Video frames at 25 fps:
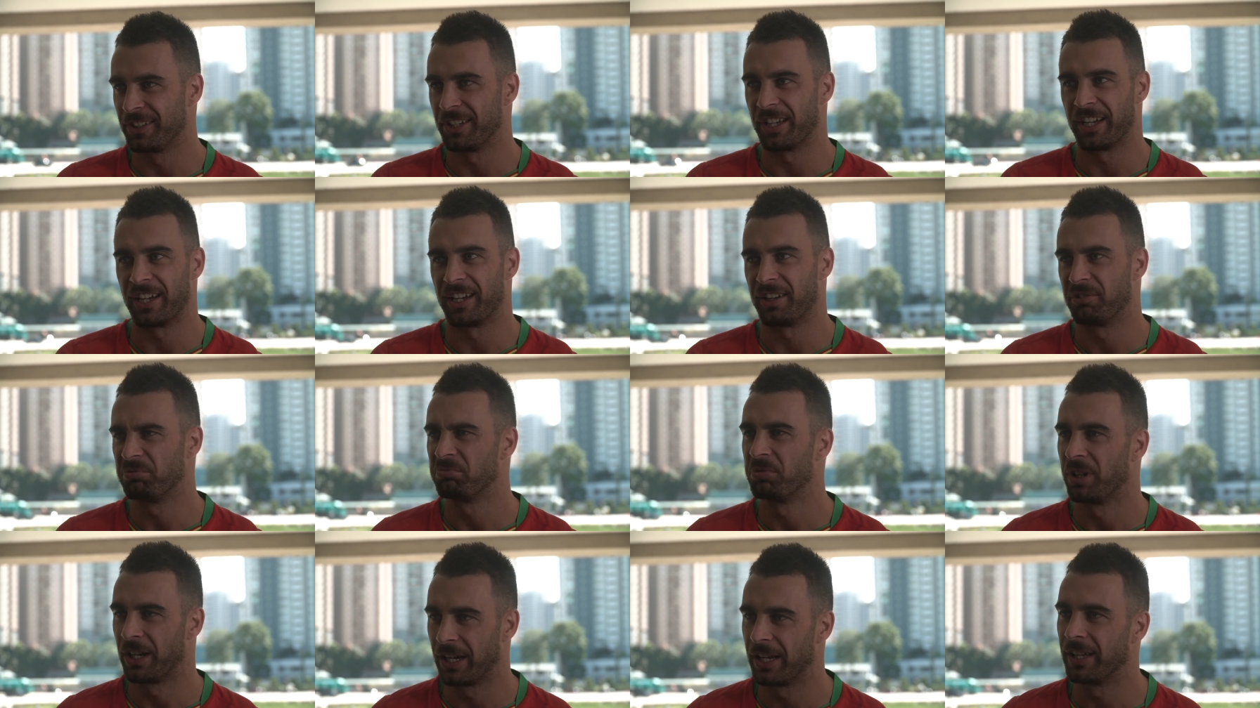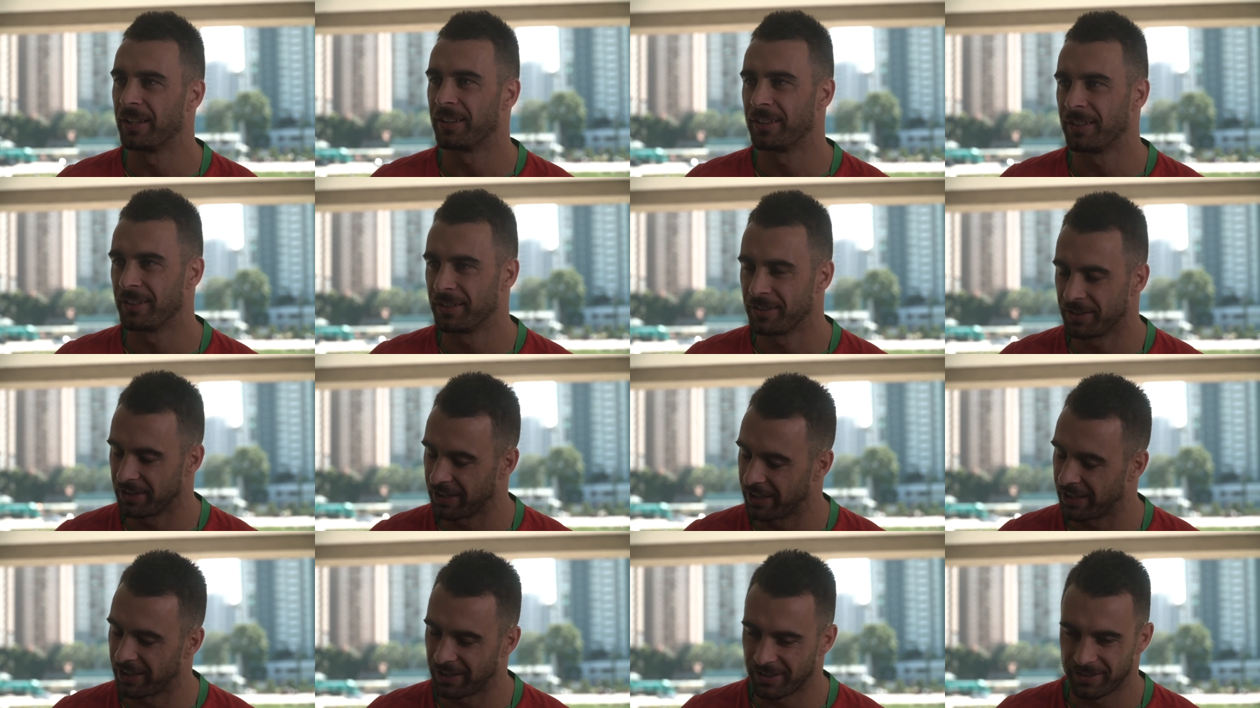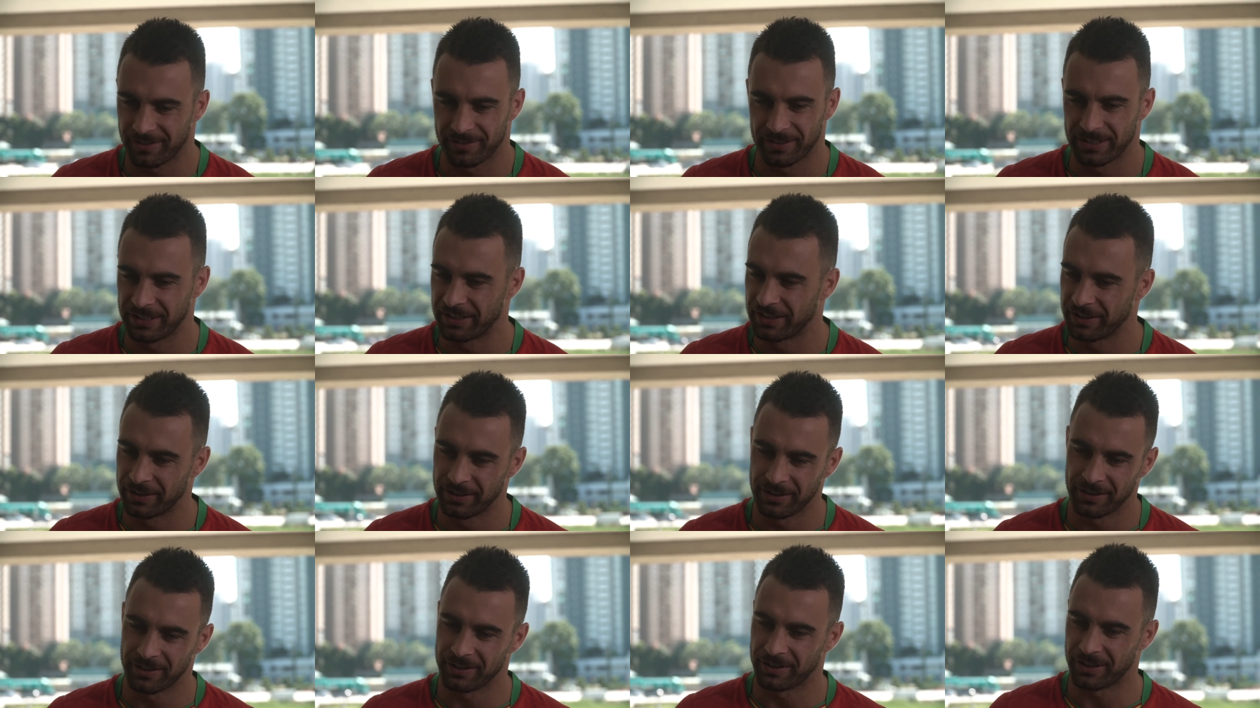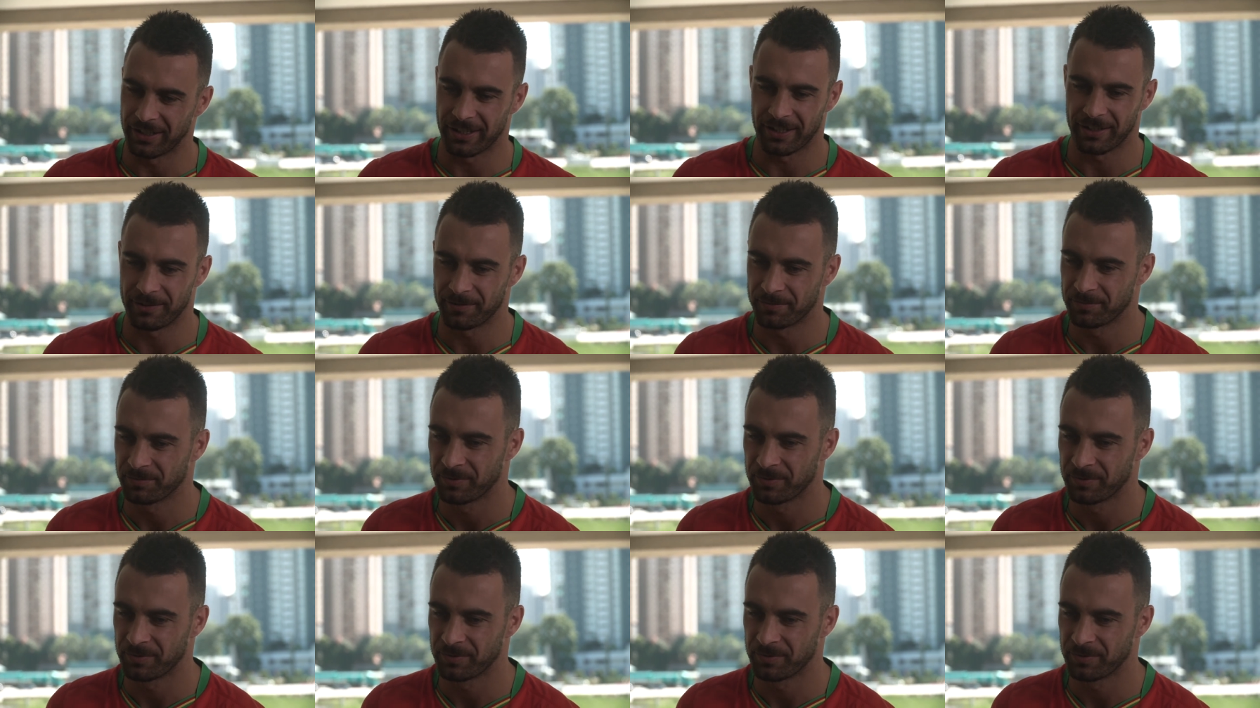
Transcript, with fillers: Yeah. Sean always I, yeah. Want to be the good yeah.